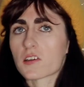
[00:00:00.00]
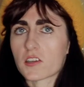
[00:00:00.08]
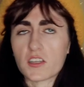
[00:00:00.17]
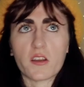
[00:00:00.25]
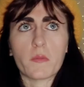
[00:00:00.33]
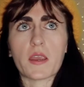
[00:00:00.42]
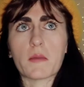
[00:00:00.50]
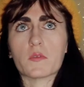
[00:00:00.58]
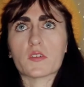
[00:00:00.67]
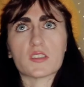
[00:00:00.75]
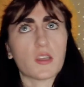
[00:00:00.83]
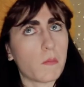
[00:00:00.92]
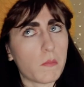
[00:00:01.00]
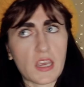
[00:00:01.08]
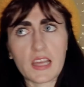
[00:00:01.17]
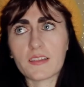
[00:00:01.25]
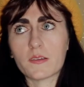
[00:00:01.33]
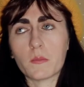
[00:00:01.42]
gonna be able to
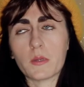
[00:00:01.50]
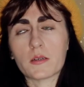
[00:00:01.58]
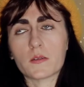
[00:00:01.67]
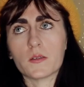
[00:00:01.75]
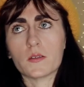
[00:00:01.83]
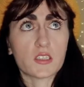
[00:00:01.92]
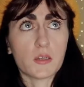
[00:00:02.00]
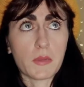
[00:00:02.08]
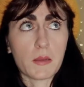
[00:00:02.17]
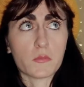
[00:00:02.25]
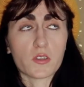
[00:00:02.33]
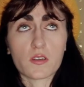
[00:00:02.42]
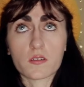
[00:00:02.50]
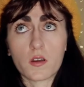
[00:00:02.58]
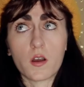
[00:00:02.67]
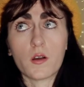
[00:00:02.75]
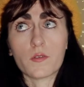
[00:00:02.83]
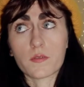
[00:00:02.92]
meet in the middle to be able to
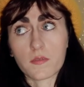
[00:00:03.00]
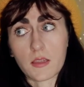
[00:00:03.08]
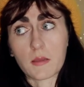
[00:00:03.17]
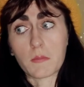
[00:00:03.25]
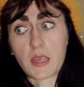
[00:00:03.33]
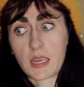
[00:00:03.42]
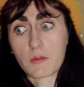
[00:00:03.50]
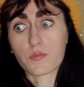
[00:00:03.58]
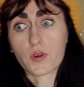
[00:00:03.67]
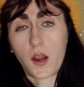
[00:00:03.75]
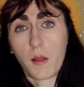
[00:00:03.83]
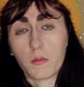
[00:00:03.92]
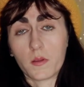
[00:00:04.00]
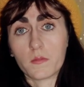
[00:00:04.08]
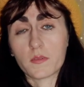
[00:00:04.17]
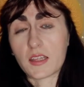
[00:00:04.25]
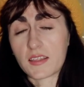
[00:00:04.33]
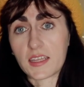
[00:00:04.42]
solve the main
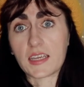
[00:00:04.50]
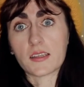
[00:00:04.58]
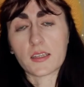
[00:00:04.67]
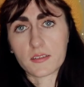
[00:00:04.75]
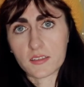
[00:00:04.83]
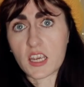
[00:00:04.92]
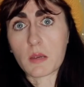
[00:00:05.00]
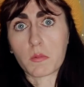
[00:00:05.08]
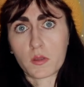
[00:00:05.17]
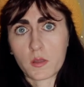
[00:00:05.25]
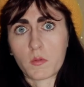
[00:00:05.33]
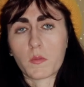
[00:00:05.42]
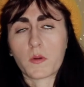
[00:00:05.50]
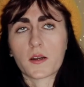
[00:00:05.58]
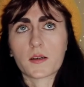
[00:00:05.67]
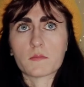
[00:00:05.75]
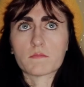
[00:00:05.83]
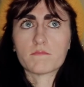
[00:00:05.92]
problem, the thing that's keeping them
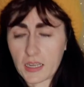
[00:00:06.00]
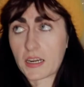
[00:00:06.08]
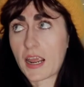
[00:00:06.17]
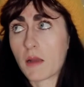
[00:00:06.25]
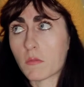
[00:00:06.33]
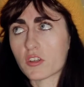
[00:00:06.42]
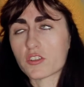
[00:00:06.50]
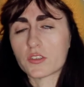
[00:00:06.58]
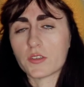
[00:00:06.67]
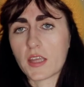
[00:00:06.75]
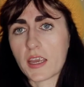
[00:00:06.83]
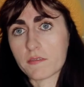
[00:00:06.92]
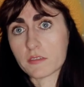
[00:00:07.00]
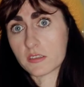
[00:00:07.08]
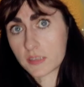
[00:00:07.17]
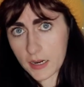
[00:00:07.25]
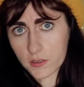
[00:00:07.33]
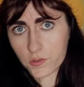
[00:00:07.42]
apart. And how much do they have to
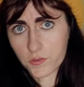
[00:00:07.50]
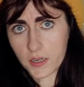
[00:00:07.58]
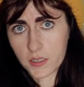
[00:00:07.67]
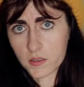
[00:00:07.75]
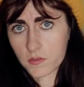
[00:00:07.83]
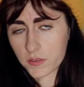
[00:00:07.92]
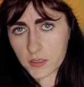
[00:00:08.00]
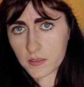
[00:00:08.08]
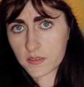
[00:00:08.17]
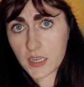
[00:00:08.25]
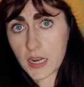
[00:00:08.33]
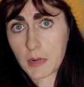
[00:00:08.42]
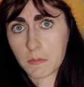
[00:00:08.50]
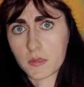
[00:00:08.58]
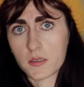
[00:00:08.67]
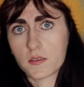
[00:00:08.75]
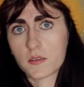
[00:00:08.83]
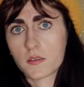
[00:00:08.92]
sacrifice for this to
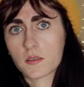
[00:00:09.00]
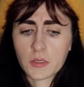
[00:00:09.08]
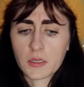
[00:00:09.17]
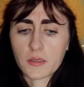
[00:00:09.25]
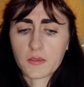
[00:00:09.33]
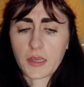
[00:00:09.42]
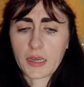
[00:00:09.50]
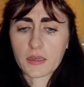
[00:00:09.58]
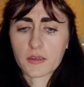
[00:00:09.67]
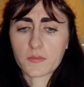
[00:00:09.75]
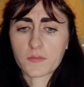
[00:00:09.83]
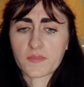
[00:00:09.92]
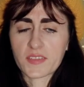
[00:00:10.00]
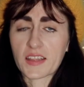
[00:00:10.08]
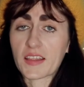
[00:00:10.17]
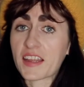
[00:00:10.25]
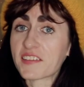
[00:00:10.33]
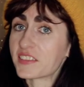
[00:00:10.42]
happen? Like, the
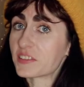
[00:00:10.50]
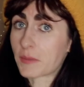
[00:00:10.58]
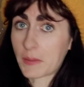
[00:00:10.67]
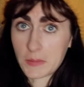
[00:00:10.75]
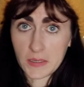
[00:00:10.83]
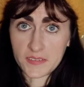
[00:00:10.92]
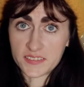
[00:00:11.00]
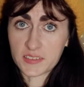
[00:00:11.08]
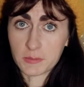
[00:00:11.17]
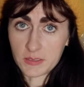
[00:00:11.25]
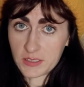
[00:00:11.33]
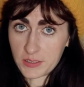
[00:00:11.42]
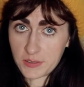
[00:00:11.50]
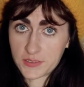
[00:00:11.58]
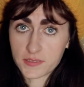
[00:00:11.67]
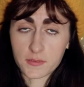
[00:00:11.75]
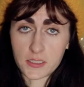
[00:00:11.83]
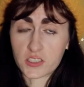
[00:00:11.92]
language my parents would
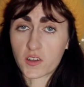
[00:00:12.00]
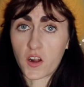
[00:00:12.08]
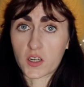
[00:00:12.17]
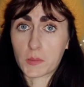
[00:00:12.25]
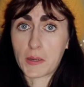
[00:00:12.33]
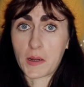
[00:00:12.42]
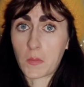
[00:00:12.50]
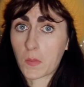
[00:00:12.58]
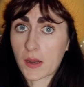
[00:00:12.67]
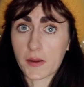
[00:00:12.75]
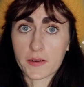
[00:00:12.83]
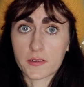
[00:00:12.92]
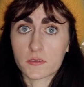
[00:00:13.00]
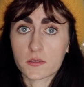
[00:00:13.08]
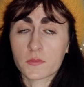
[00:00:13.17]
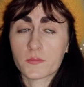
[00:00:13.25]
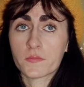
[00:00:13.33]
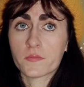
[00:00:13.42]
use when you talk about marriage
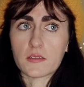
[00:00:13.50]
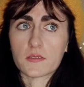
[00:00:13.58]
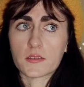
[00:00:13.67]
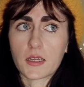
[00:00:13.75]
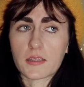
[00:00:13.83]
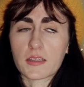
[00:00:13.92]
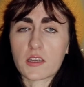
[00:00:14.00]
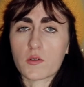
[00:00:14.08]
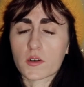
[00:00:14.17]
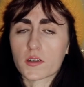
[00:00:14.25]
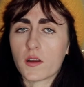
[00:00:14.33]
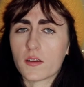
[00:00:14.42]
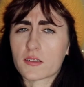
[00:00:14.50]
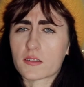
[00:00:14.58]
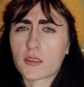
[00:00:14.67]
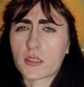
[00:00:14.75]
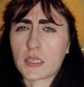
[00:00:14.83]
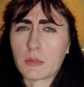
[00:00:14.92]
is like that you are
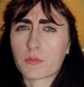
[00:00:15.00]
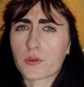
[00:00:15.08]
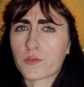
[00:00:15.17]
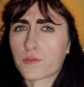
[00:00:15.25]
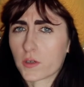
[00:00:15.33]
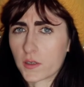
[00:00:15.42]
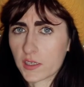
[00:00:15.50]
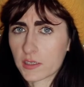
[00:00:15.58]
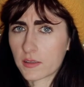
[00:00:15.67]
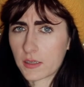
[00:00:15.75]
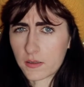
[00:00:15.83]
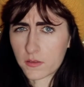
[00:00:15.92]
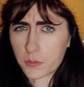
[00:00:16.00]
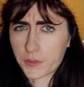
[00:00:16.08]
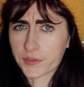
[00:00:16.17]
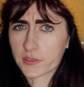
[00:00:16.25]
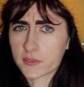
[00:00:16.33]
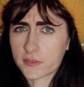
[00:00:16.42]
constantly preferring the other
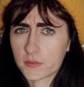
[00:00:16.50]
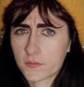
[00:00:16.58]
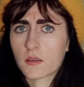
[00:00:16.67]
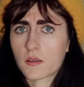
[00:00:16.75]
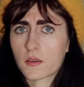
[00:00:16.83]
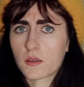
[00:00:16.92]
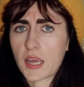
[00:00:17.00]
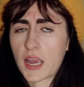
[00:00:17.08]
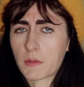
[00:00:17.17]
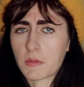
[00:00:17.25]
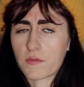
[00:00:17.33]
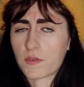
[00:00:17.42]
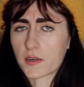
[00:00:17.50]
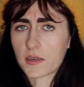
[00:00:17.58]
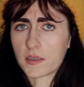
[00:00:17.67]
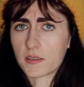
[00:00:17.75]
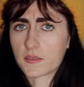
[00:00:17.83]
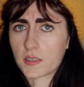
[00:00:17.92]
person. Abby
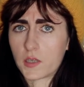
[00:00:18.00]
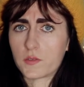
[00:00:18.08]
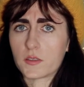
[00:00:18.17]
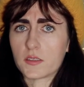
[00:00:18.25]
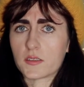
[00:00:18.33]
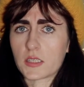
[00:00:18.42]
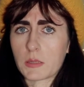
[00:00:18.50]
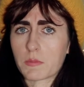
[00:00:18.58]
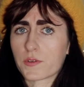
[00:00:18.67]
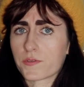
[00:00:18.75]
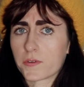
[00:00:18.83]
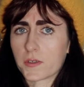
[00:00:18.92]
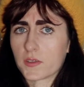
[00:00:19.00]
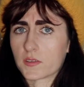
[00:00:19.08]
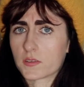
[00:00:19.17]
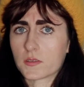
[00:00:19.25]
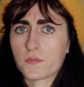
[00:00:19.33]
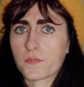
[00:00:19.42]
very selflessly
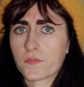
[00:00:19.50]
prefers